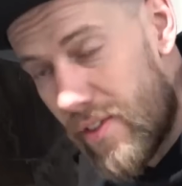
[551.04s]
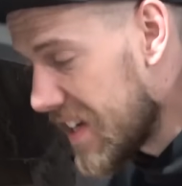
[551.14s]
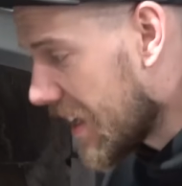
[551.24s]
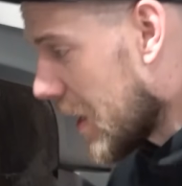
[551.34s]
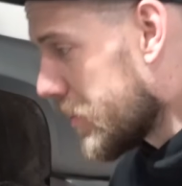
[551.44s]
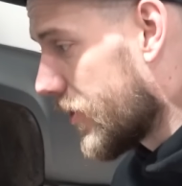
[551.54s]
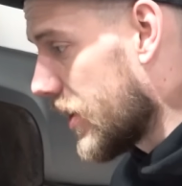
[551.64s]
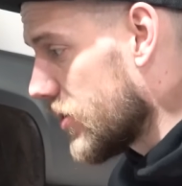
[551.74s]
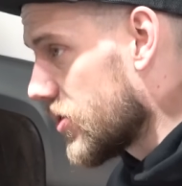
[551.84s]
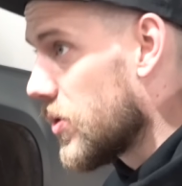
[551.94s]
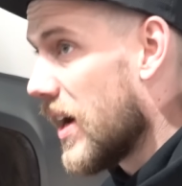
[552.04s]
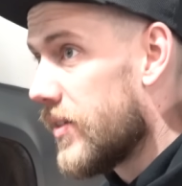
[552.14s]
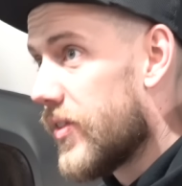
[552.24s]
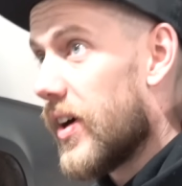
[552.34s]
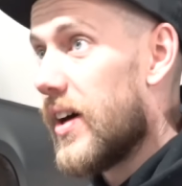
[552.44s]
recap, for those who
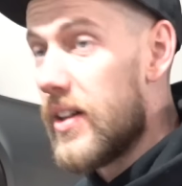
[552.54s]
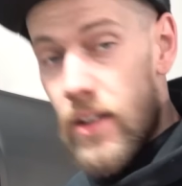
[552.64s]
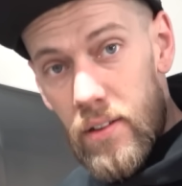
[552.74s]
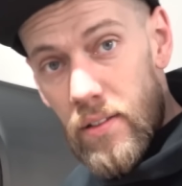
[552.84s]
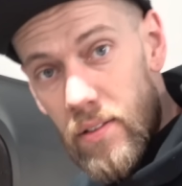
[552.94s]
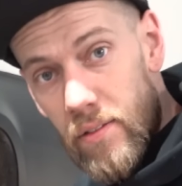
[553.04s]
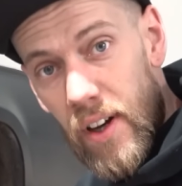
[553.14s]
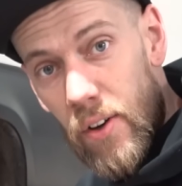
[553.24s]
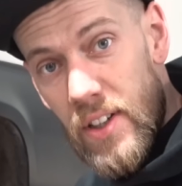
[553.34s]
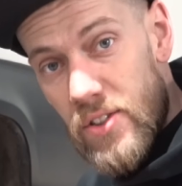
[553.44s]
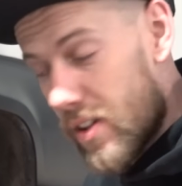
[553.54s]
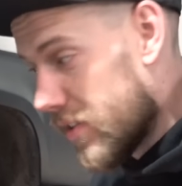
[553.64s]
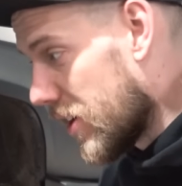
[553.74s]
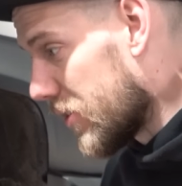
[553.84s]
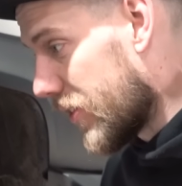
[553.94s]
have a Renault Extra,
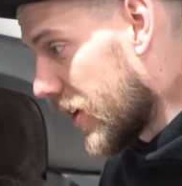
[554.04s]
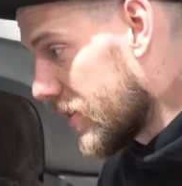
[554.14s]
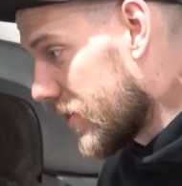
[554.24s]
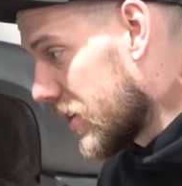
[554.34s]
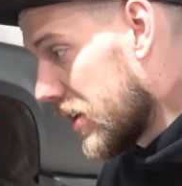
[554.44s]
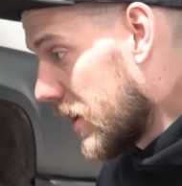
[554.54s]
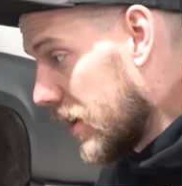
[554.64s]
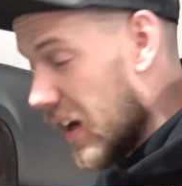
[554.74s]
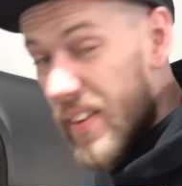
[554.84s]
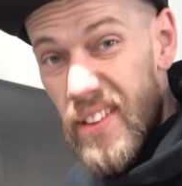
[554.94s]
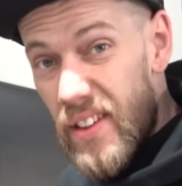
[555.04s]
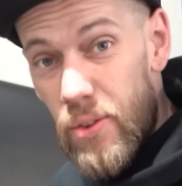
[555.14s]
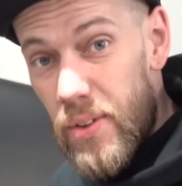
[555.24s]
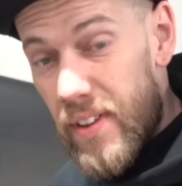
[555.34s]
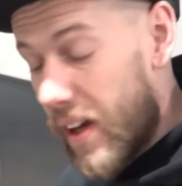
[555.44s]
Renault 5, I think they're
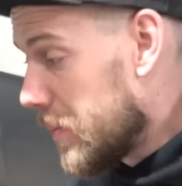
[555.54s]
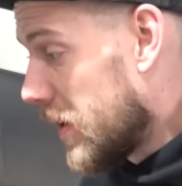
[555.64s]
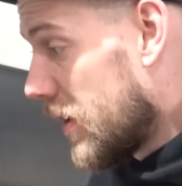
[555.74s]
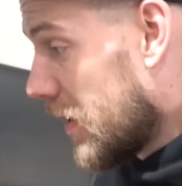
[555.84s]
all the same.